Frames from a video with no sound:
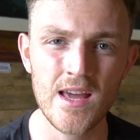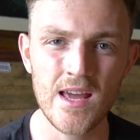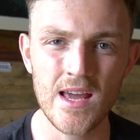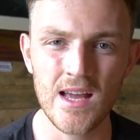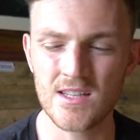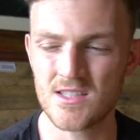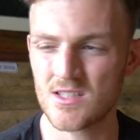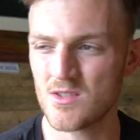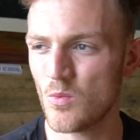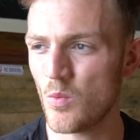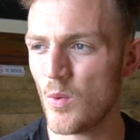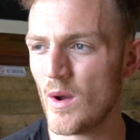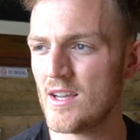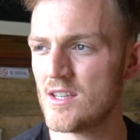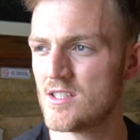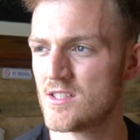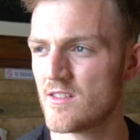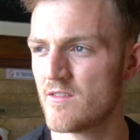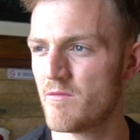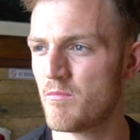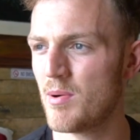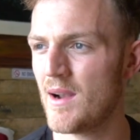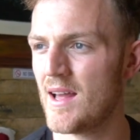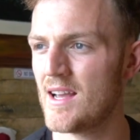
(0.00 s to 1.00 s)
it's a waste
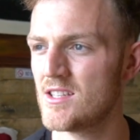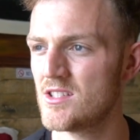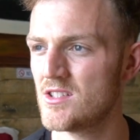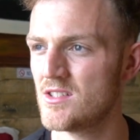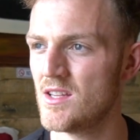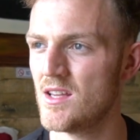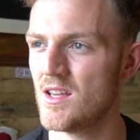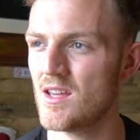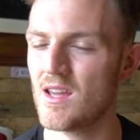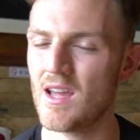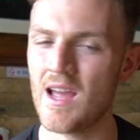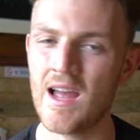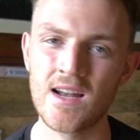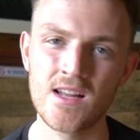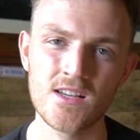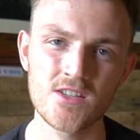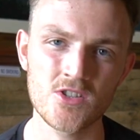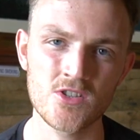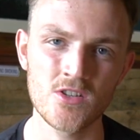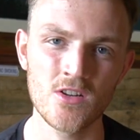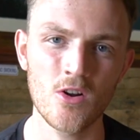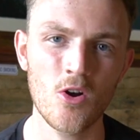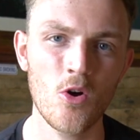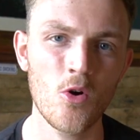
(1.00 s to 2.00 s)
of plastic and
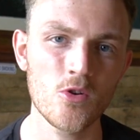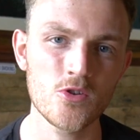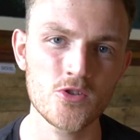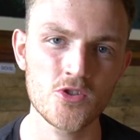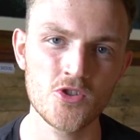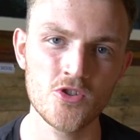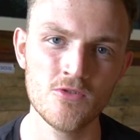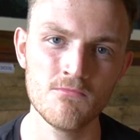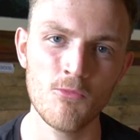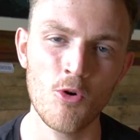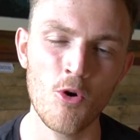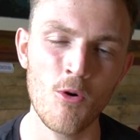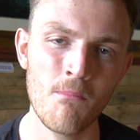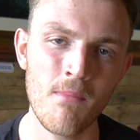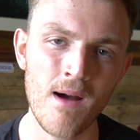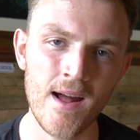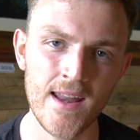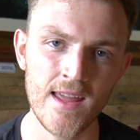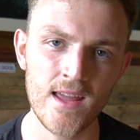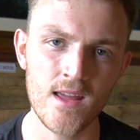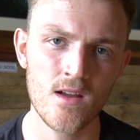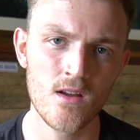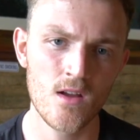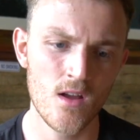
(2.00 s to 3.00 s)
it's going to cost you more
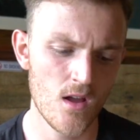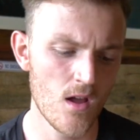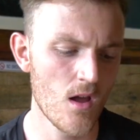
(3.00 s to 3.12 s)
money.